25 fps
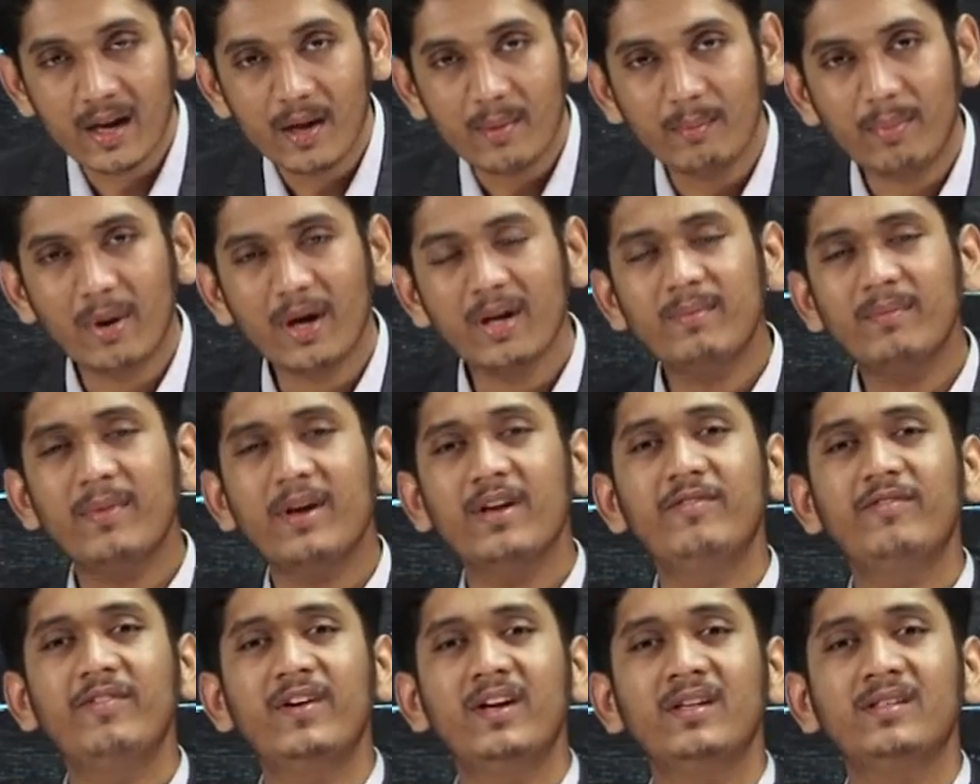But
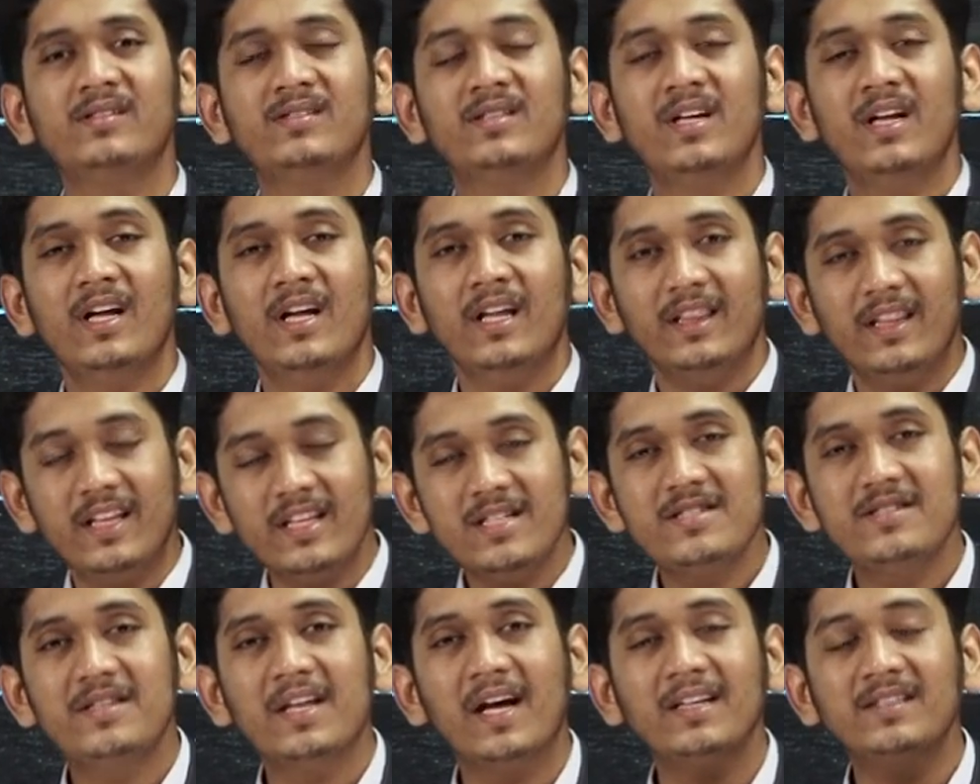my friends,
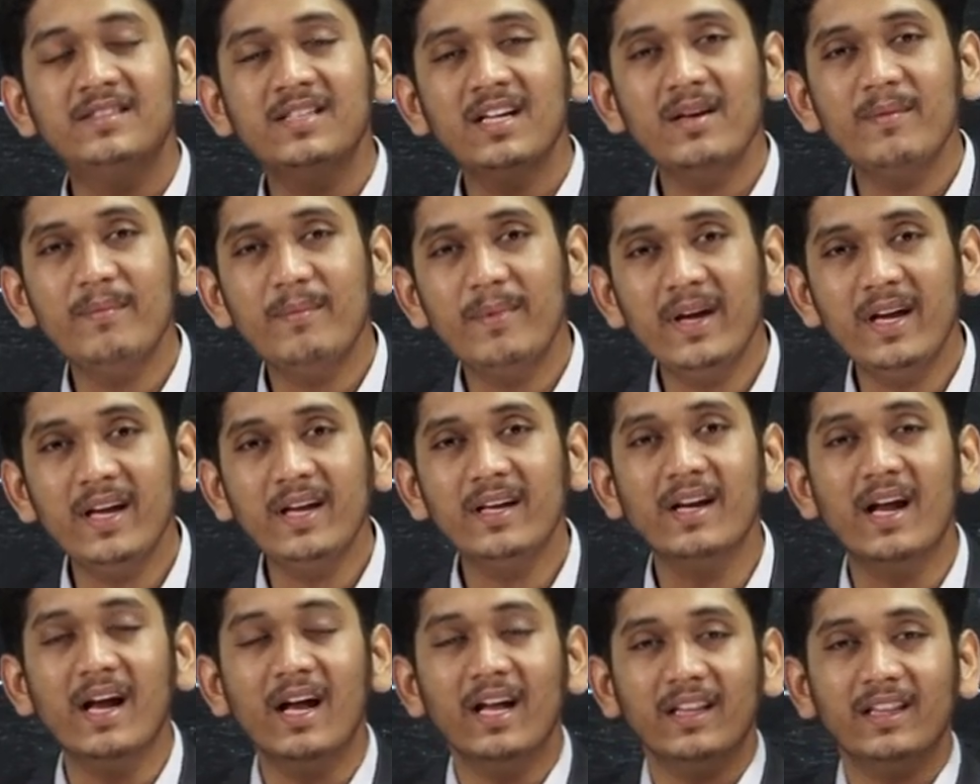this doesn't
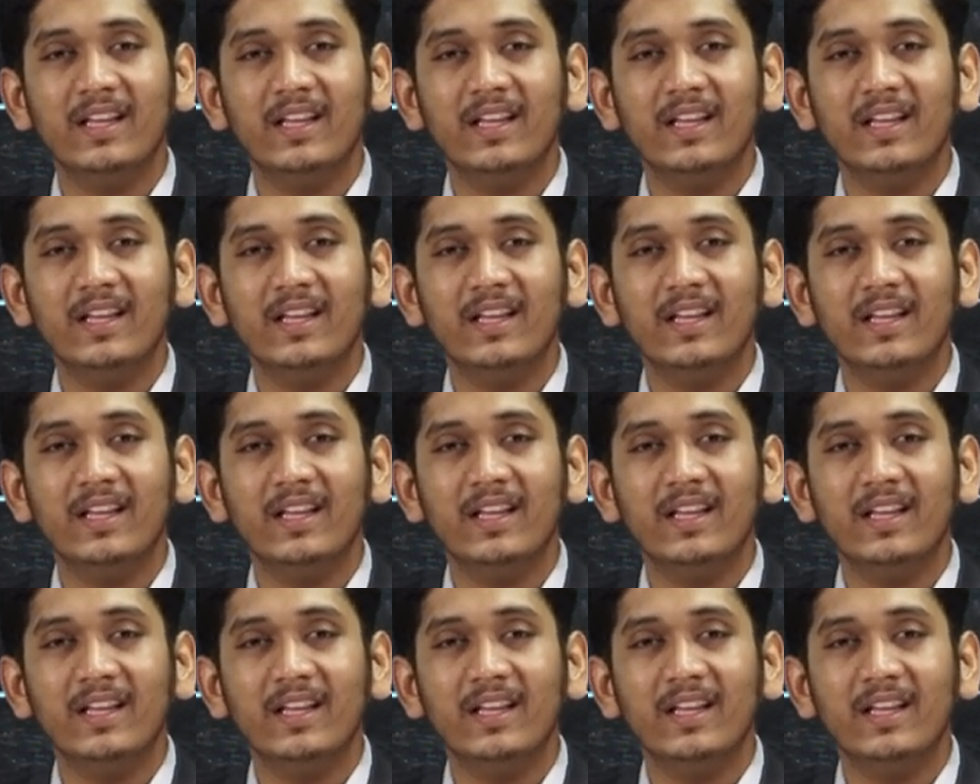mean